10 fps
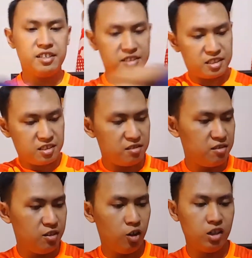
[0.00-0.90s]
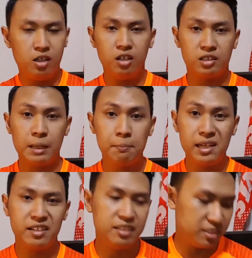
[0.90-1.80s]
is not a
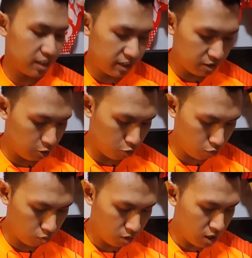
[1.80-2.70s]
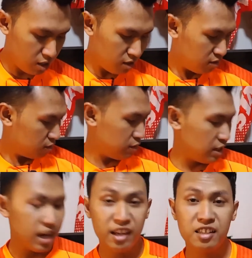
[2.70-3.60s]
template design, so
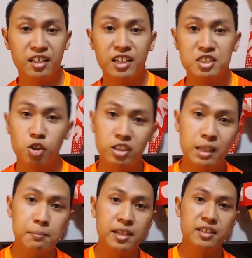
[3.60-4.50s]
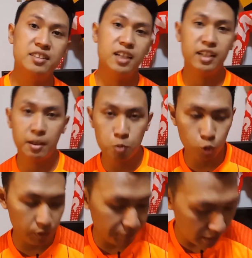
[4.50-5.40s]
anything that's not a template design, I'm
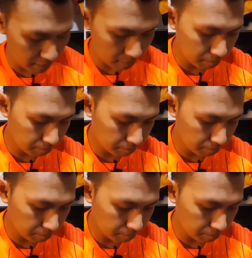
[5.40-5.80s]
cool with that.